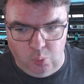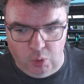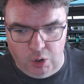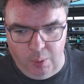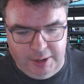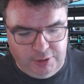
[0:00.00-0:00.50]

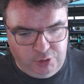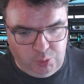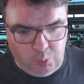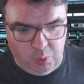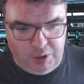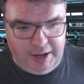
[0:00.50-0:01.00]
going
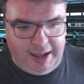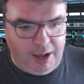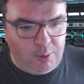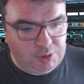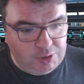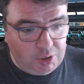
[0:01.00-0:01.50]
to work
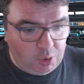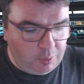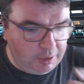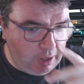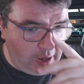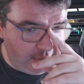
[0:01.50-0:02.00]
out
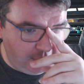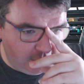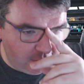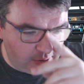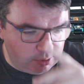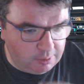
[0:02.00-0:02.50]
going on
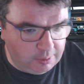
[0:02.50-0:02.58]
here.